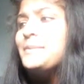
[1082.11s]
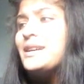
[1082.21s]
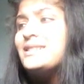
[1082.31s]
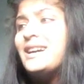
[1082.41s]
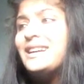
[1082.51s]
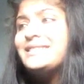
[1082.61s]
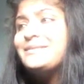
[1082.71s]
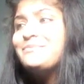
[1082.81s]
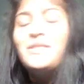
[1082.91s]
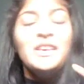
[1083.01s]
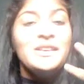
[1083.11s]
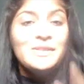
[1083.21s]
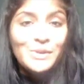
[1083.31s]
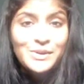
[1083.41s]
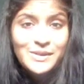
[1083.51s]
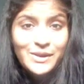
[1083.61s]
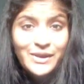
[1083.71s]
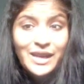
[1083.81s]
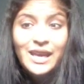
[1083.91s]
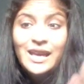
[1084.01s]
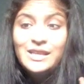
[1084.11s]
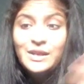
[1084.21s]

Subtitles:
But I'm so sorry.